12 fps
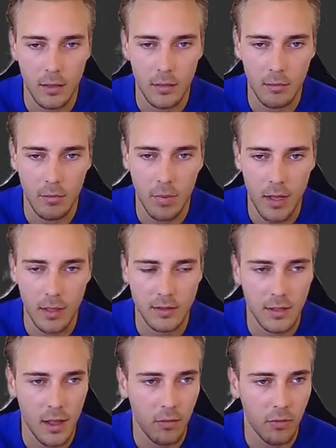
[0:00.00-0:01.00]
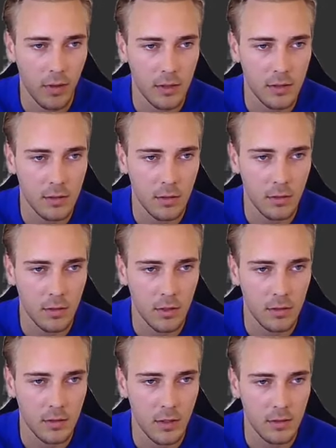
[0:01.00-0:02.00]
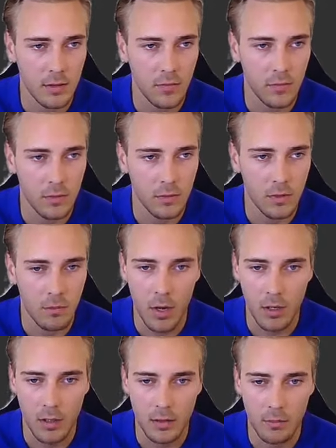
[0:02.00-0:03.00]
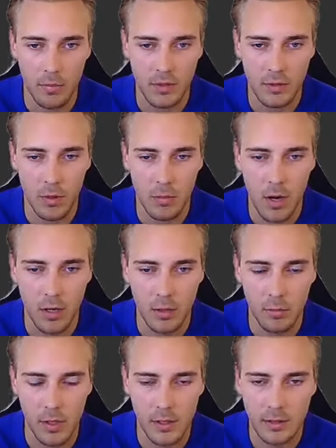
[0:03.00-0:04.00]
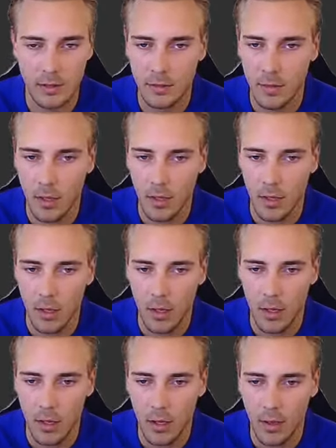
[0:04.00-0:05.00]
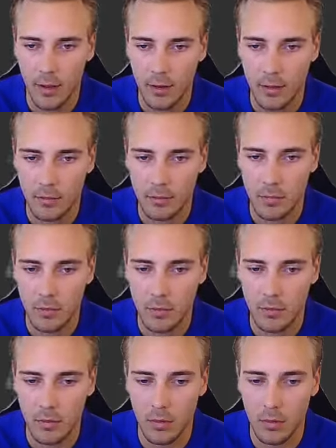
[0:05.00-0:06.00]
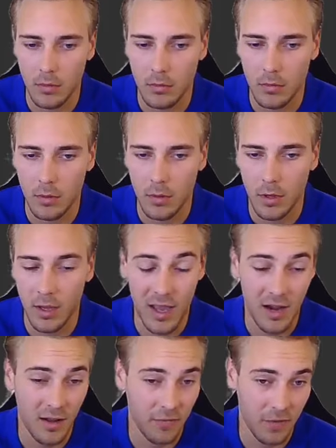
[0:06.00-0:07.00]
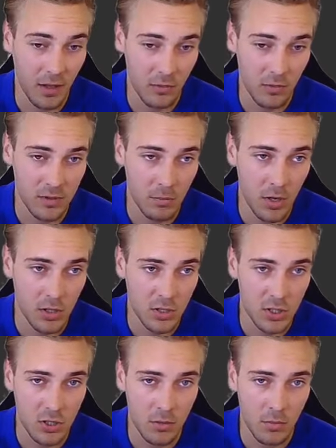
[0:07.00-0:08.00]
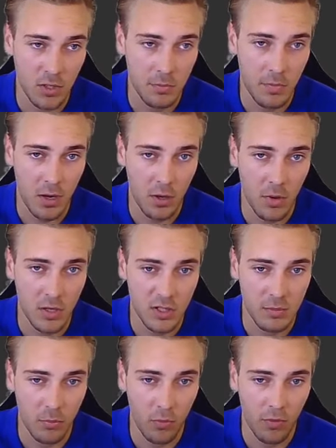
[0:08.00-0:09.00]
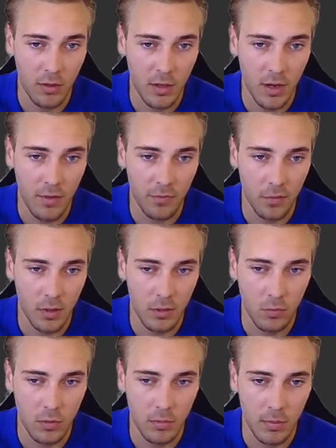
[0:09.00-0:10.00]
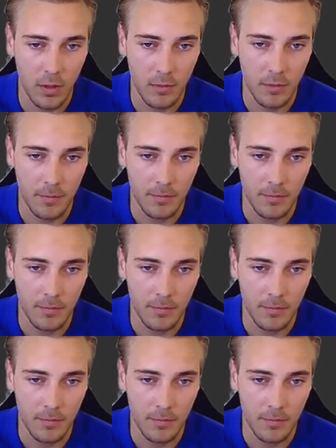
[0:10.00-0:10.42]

buy and sell things on the CSGOFLOAT market, peer-to-peer marketplace. And again, I think it was much better, much smoother than I thought it would be.